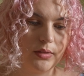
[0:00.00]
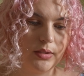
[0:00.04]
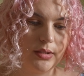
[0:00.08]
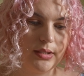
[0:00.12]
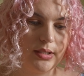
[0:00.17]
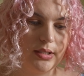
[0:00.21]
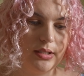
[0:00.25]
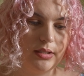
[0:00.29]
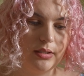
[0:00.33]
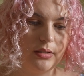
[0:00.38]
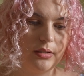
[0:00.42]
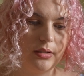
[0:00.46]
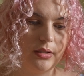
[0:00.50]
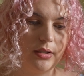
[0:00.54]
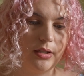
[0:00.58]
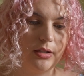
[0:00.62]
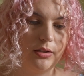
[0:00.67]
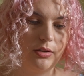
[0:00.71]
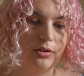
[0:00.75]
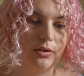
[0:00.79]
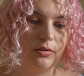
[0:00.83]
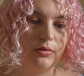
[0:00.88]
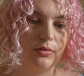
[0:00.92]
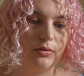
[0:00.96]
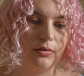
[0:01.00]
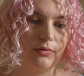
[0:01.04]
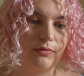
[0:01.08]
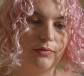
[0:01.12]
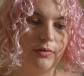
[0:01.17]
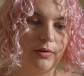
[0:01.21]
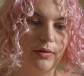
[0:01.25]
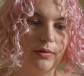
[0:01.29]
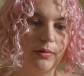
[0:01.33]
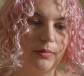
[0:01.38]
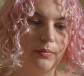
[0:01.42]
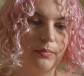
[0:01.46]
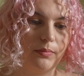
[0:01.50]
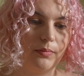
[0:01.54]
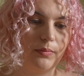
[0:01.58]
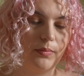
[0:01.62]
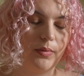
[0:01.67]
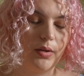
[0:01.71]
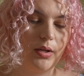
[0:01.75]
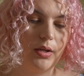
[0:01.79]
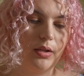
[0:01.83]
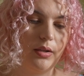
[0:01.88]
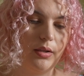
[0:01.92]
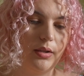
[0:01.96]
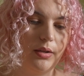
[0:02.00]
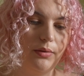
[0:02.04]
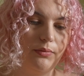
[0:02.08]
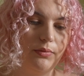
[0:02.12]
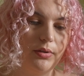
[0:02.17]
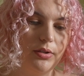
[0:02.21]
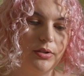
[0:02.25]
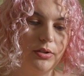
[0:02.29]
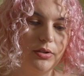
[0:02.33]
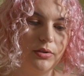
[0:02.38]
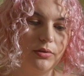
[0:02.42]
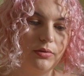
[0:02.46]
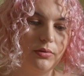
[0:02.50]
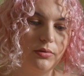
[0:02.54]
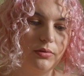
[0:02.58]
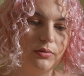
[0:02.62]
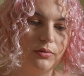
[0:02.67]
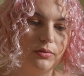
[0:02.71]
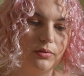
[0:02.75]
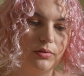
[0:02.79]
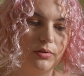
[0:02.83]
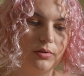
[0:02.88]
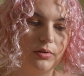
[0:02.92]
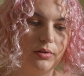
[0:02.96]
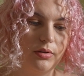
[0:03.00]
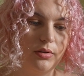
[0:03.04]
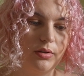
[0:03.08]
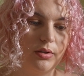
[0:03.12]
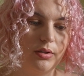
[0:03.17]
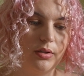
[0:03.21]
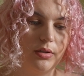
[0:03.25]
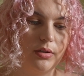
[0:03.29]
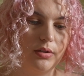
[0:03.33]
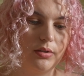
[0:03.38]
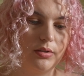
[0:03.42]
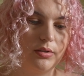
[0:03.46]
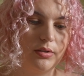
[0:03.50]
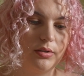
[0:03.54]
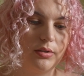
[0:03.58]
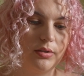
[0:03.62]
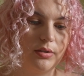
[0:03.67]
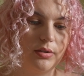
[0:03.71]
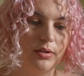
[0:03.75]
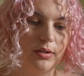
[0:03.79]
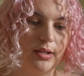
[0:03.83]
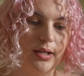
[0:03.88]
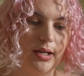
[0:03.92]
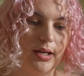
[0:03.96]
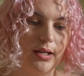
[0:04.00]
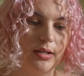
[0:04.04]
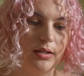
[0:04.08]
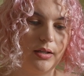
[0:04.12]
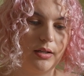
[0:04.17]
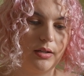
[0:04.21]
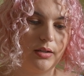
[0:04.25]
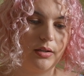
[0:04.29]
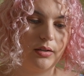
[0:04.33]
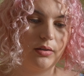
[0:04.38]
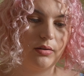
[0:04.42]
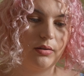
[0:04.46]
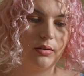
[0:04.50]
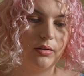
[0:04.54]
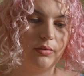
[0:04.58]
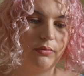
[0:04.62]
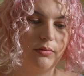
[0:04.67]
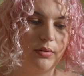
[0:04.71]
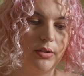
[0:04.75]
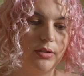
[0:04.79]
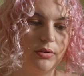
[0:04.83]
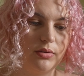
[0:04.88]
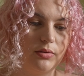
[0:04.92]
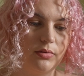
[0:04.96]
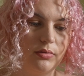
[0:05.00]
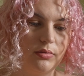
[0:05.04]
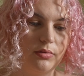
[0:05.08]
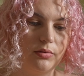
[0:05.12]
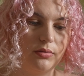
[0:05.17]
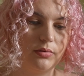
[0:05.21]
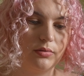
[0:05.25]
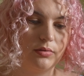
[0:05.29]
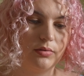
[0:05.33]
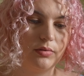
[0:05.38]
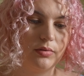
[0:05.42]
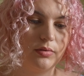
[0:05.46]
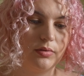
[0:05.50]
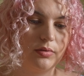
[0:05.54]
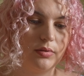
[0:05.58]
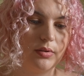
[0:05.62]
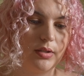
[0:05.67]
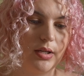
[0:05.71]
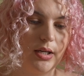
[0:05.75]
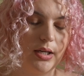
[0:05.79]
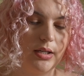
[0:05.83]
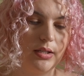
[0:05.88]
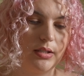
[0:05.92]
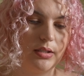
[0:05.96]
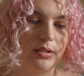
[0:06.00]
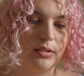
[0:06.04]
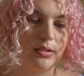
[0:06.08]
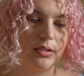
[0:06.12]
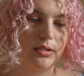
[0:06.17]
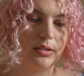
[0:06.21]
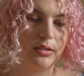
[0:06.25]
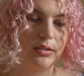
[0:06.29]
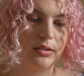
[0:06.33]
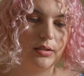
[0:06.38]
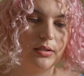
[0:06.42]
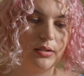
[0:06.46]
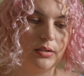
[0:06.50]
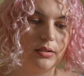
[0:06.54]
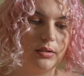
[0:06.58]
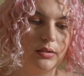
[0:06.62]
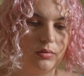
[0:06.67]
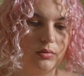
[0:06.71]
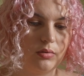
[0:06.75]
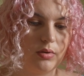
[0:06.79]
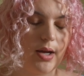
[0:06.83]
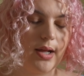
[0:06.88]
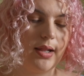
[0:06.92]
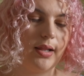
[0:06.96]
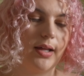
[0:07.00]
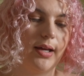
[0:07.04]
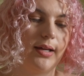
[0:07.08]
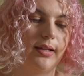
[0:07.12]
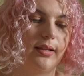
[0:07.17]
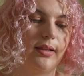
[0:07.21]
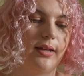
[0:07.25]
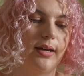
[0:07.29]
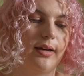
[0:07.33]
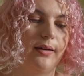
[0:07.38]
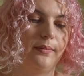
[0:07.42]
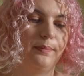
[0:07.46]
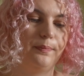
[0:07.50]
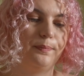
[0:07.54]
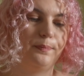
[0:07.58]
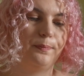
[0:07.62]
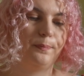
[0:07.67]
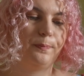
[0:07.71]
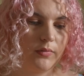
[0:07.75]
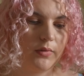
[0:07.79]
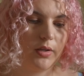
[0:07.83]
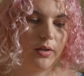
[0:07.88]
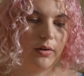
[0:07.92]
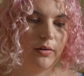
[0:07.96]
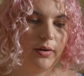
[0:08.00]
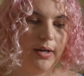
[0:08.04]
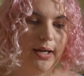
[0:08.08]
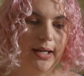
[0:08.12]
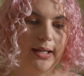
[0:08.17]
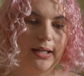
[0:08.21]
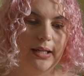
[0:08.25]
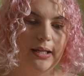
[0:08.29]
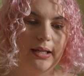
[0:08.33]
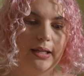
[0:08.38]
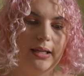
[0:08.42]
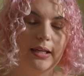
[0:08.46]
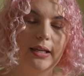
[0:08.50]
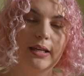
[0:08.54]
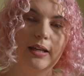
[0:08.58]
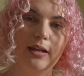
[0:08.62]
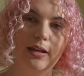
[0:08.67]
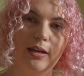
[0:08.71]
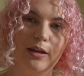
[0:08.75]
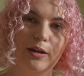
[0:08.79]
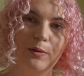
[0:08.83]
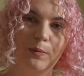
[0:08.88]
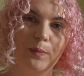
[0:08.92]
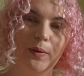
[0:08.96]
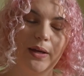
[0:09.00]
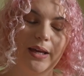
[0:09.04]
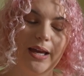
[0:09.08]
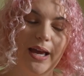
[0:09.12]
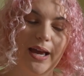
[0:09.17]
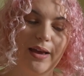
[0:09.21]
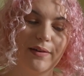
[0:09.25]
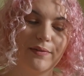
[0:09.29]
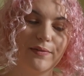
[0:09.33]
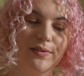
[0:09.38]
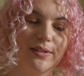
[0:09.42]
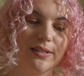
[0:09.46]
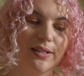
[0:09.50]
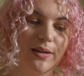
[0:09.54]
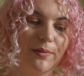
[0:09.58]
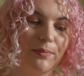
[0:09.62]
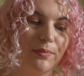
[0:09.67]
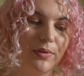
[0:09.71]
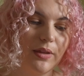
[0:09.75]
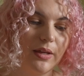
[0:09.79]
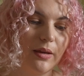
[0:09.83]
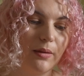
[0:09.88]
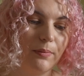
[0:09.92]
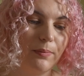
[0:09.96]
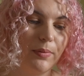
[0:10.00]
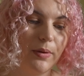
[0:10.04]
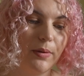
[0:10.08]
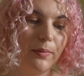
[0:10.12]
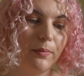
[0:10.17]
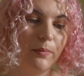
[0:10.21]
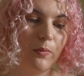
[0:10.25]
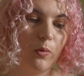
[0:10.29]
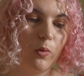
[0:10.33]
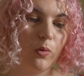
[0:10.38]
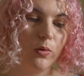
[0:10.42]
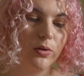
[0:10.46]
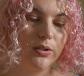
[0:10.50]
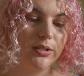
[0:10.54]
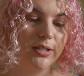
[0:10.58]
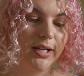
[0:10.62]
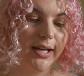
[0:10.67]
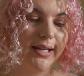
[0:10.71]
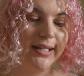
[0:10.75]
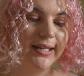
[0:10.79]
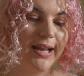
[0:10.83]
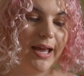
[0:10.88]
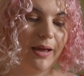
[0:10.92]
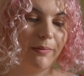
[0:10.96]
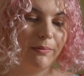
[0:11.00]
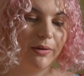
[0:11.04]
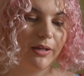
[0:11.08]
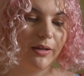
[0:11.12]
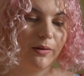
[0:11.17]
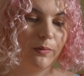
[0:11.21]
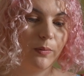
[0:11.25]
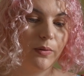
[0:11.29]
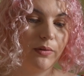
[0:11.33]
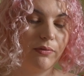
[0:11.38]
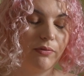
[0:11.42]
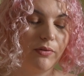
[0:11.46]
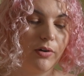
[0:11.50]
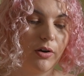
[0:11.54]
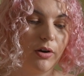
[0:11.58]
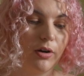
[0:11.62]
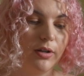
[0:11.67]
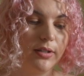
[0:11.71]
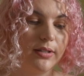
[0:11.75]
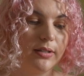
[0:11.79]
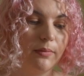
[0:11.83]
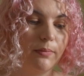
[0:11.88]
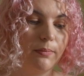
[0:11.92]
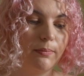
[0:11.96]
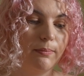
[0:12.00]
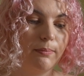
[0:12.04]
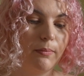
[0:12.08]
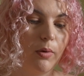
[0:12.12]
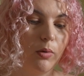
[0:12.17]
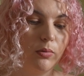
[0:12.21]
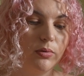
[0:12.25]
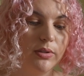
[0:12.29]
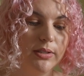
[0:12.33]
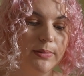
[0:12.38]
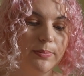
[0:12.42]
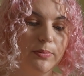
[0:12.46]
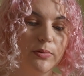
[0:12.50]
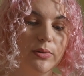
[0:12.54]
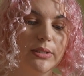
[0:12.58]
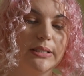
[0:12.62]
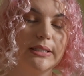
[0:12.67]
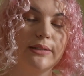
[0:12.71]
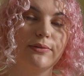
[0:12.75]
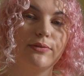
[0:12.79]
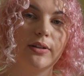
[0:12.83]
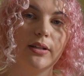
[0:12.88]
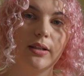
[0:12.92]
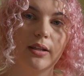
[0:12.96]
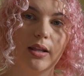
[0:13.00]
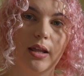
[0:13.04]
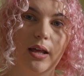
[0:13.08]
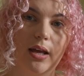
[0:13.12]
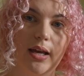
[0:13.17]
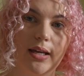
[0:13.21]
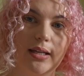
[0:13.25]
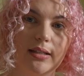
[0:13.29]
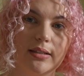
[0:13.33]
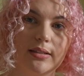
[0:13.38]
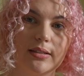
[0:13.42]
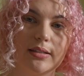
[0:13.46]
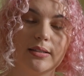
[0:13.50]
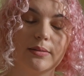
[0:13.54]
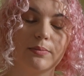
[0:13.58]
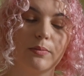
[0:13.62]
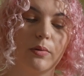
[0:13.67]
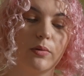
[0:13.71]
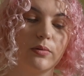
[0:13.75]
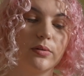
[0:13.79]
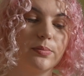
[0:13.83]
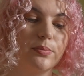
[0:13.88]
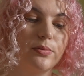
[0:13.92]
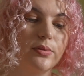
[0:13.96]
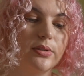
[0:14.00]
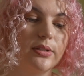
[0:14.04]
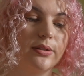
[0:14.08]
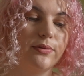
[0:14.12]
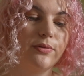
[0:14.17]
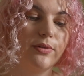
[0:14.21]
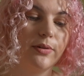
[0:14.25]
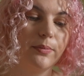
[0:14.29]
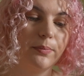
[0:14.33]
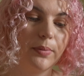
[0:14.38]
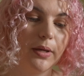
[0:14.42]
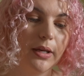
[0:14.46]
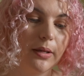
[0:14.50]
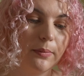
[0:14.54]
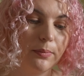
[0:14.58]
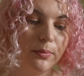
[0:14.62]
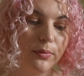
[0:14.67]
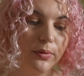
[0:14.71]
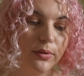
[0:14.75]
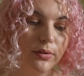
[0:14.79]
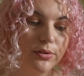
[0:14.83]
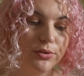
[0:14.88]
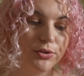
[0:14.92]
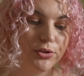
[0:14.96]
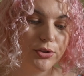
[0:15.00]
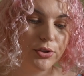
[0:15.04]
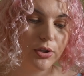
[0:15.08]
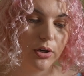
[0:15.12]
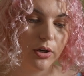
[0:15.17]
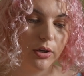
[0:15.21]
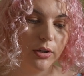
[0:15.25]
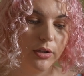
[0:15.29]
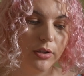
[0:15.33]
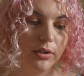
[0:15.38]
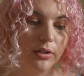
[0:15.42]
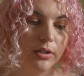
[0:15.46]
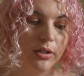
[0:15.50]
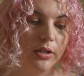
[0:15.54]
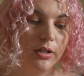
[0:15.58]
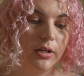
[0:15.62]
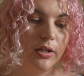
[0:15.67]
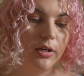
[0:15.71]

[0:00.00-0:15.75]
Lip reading: See? And then you look from the original to the edited. Original, edited. I like that. Alright, here we have something a bit more dynamic. We've got multiple different lights, multiple different people in the shot.